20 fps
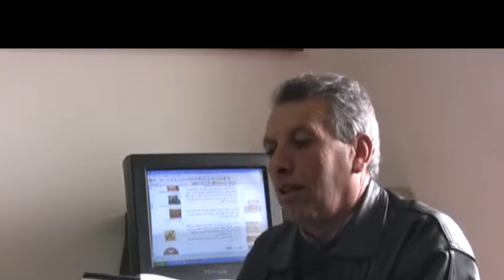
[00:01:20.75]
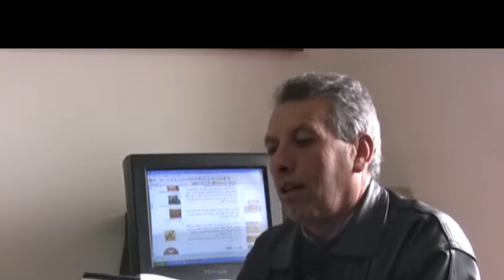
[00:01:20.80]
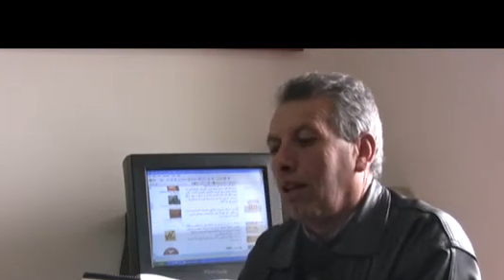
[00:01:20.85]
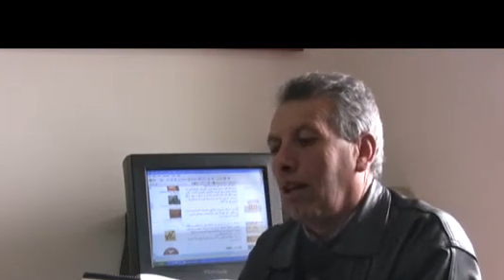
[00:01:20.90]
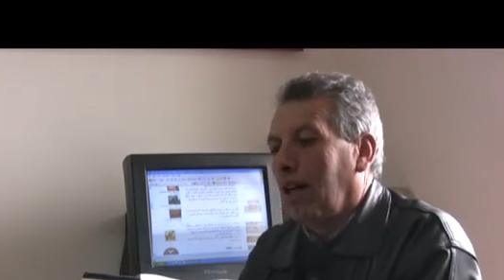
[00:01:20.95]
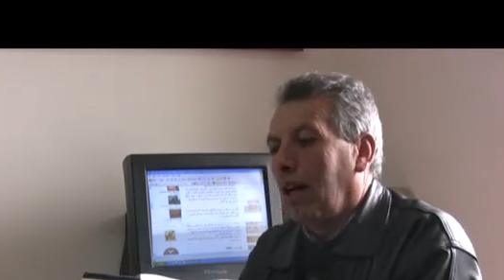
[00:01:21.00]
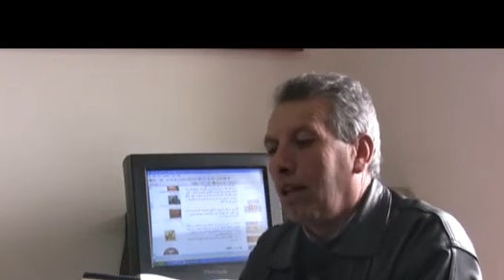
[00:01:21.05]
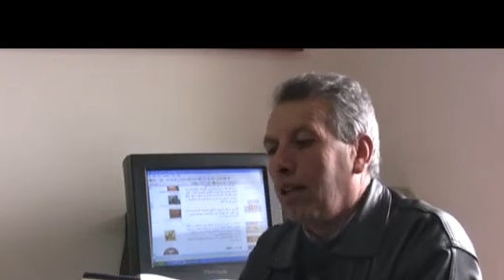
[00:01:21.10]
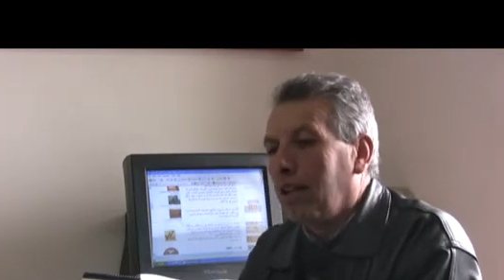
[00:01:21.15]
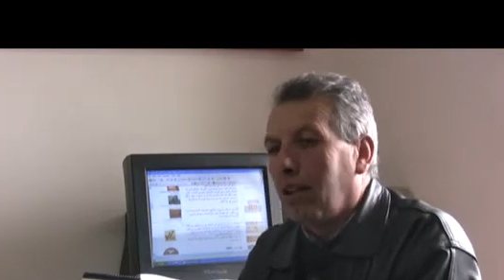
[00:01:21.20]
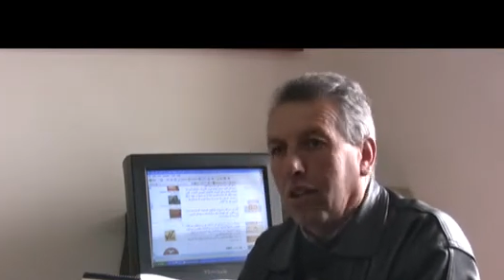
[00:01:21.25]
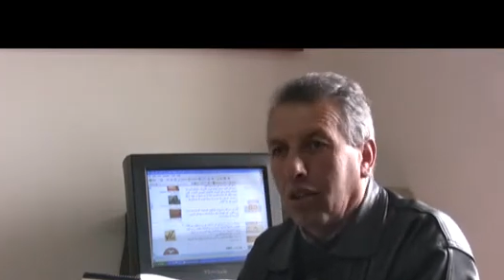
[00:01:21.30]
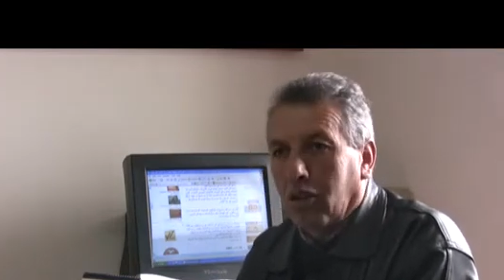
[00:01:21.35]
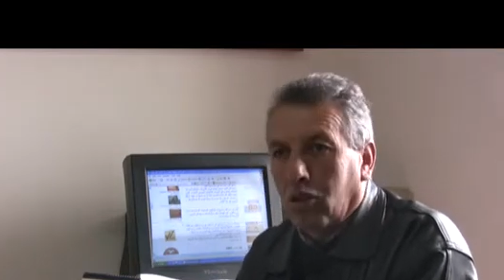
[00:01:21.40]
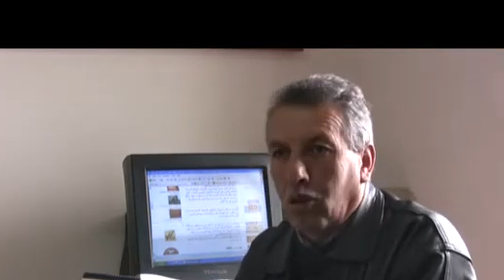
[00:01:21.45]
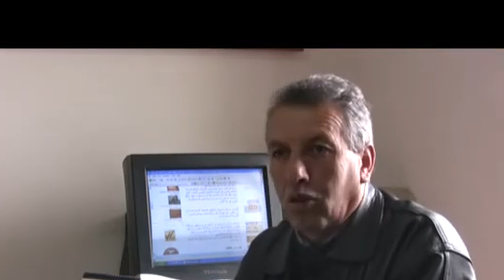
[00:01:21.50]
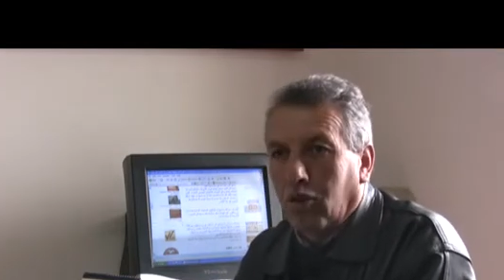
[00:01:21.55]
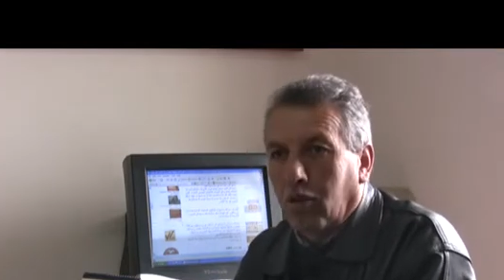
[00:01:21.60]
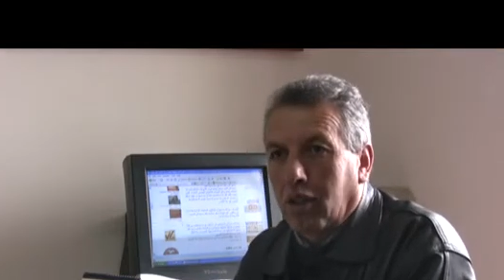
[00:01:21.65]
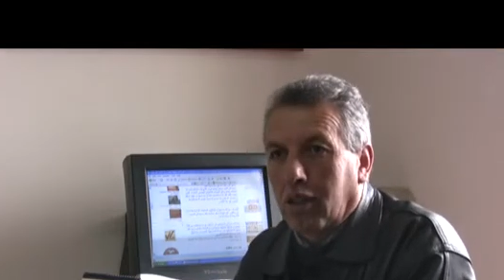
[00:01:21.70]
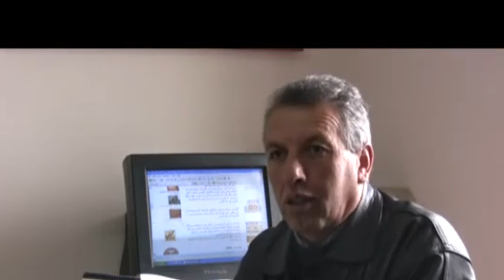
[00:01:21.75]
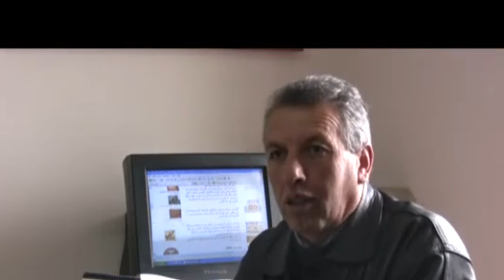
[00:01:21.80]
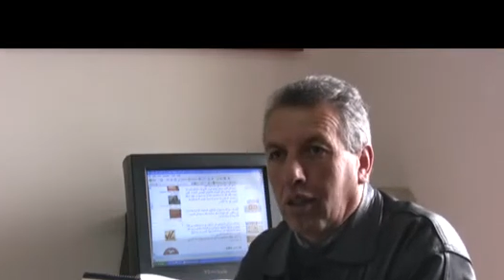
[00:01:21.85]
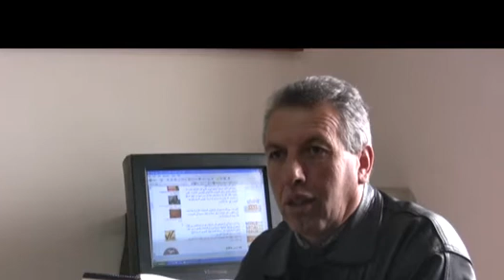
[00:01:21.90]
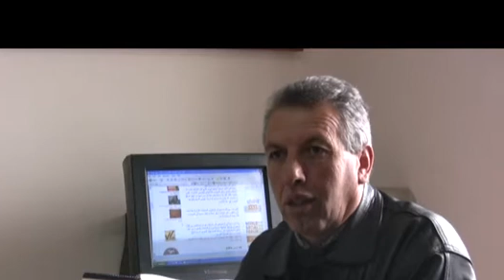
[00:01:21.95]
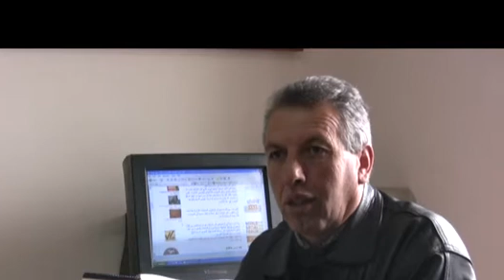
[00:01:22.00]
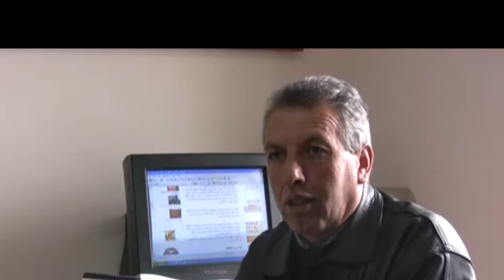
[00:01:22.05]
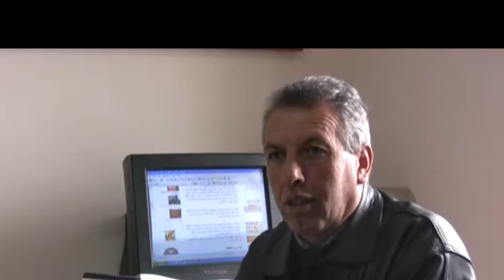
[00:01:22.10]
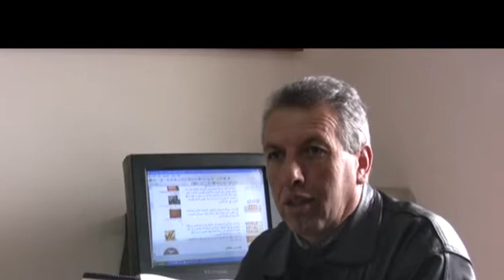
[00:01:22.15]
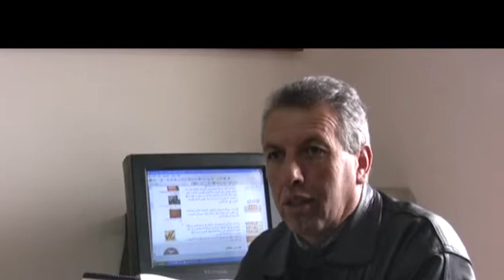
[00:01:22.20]
hundreds of the
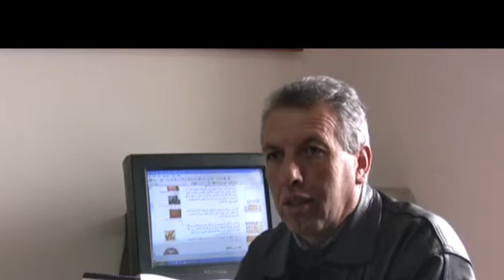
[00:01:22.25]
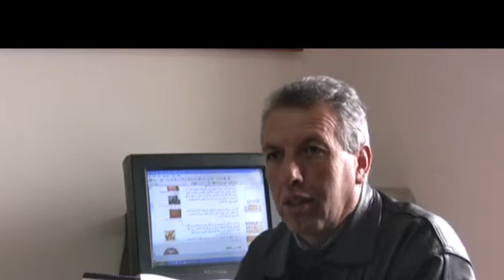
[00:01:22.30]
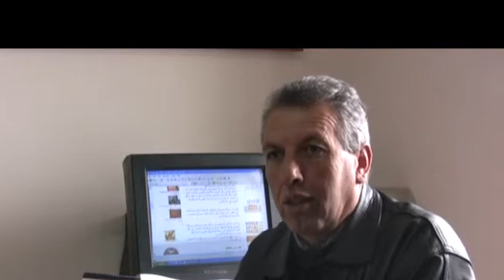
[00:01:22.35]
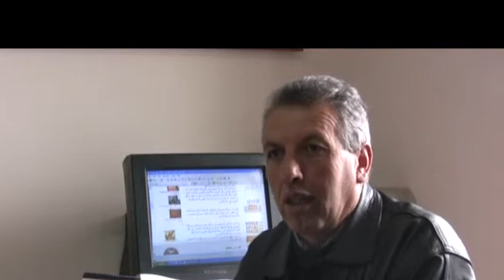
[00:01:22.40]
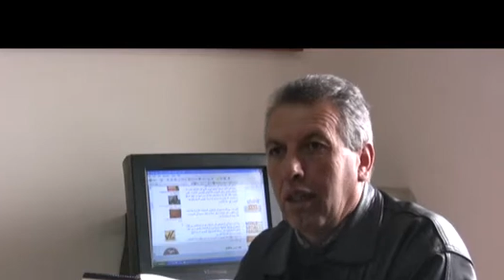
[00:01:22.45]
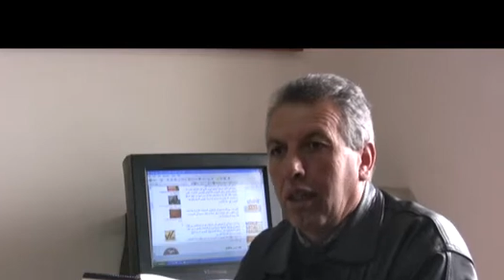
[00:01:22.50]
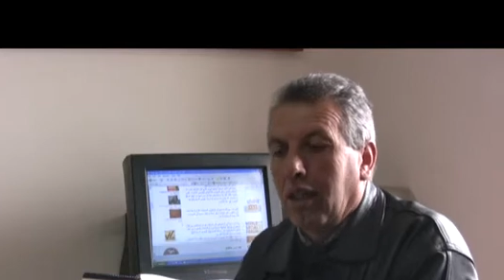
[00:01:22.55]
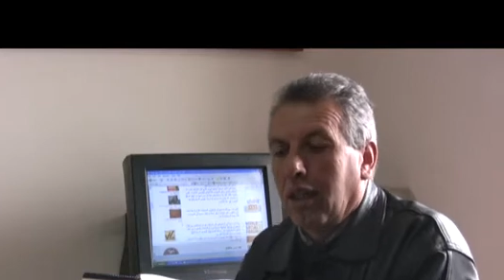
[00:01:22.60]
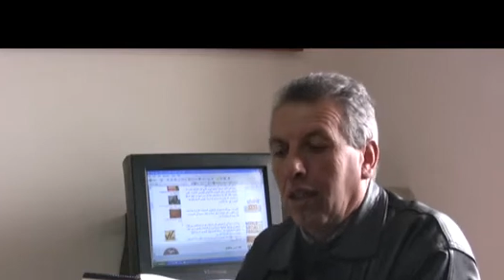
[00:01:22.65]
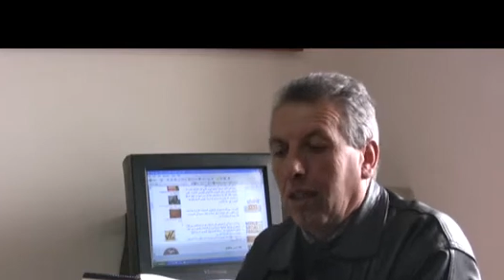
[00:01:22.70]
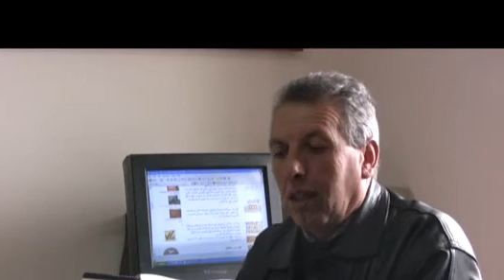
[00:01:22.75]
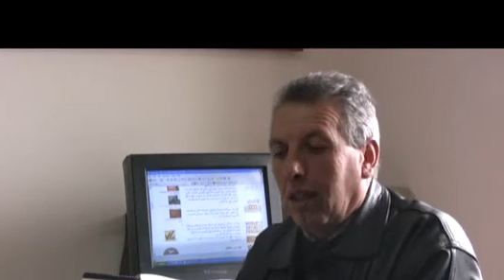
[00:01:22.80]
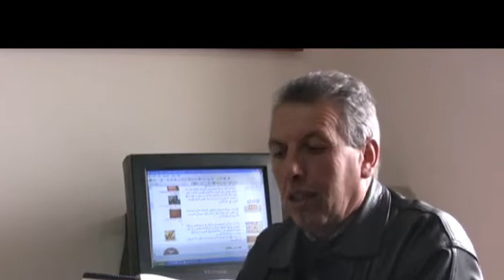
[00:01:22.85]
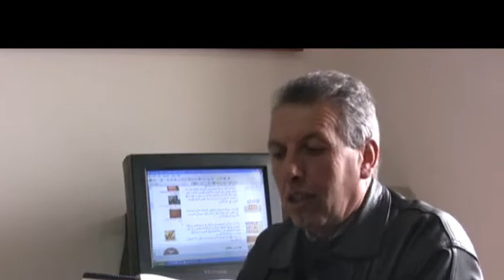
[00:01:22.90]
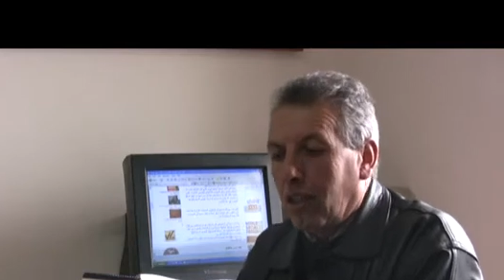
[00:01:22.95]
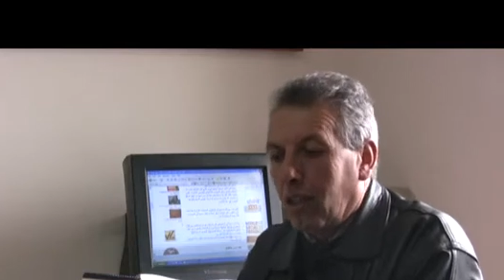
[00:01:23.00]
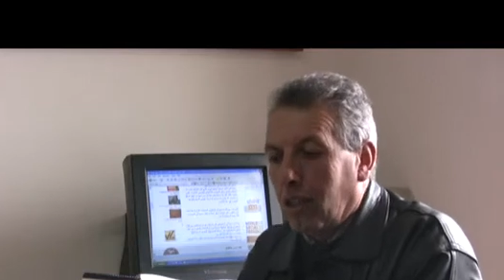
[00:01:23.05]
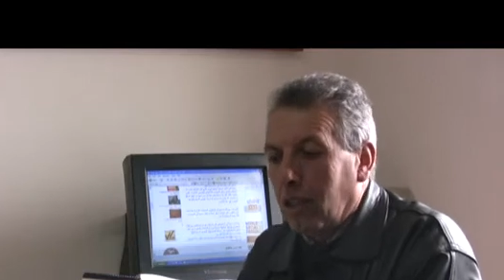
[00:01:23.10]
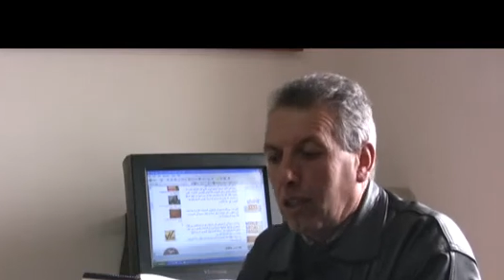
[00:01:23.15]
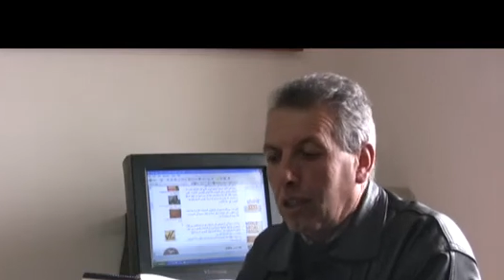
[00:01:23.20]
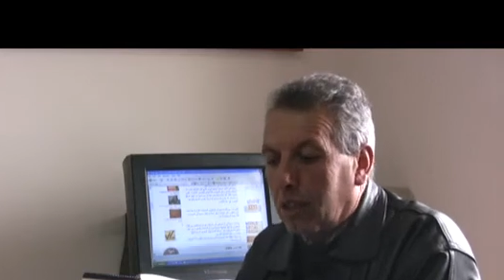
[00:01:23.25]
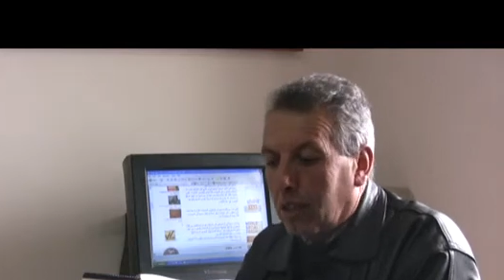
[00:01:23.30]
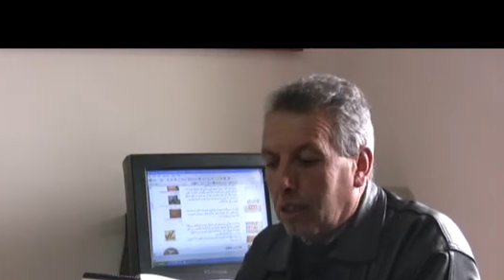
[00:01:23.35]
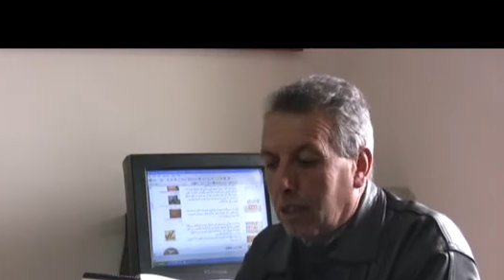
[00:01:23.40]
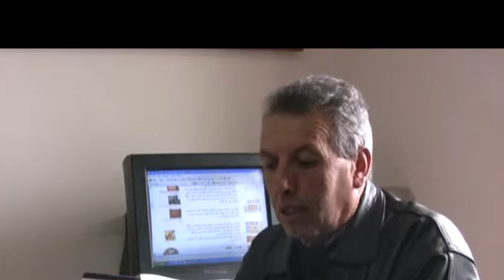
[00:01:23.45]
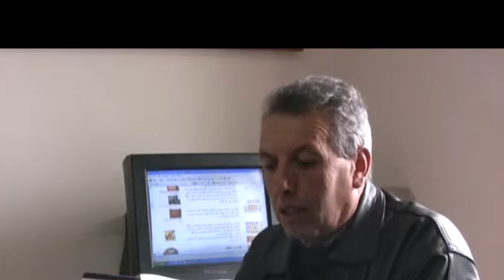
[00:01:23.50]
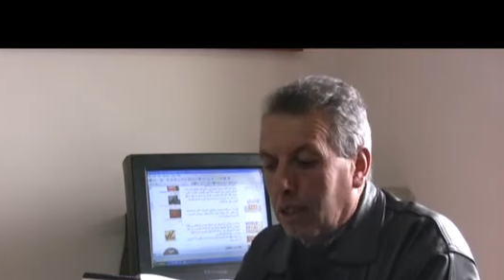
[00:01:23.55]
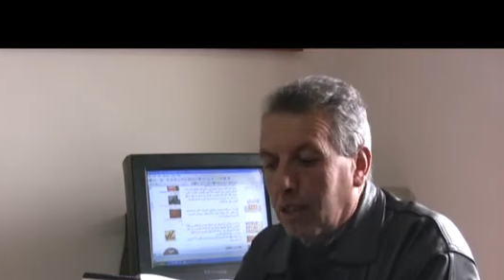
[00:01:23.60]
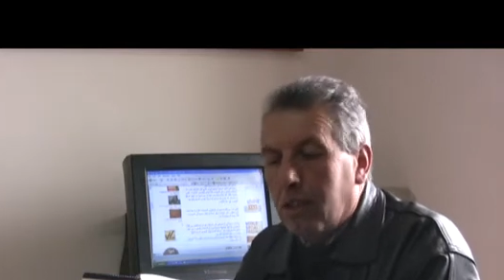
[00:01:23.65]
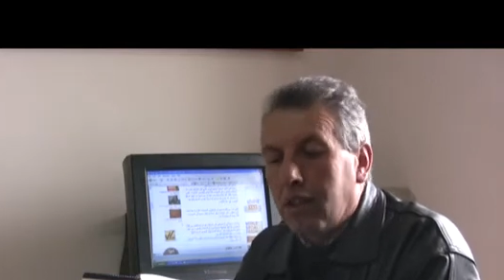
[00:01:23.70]
settlers engaged
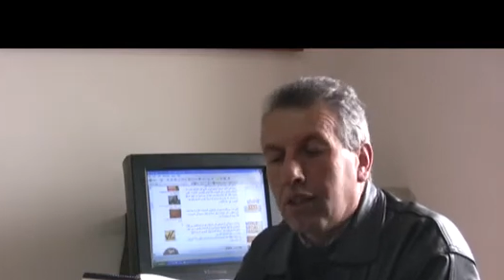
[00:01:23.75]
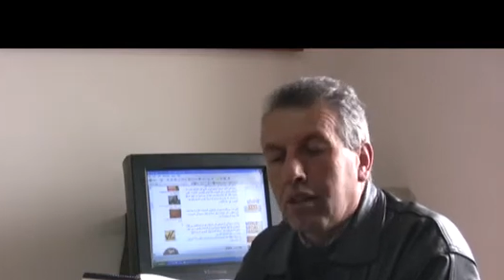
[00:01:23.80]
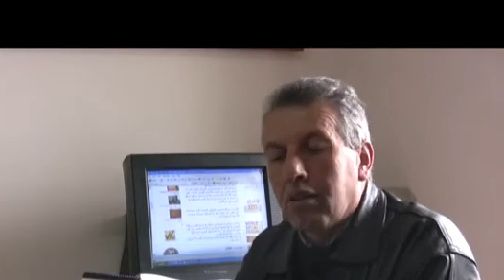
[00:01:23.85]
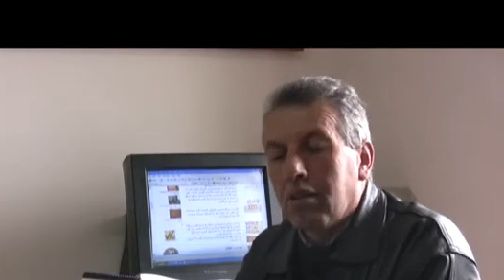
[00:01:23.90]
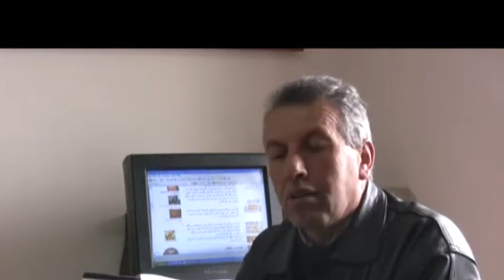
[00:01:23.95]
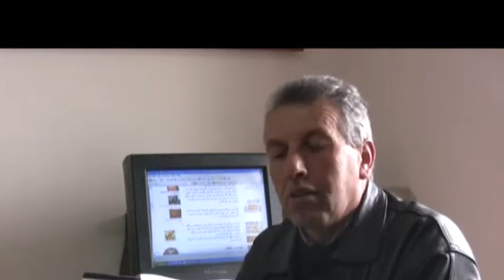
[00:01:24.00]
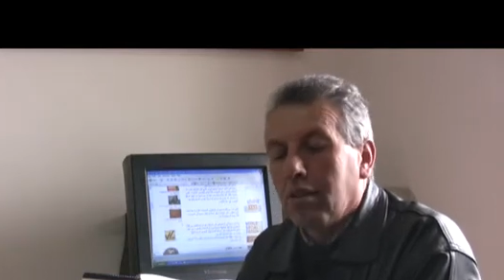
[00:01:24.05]
in this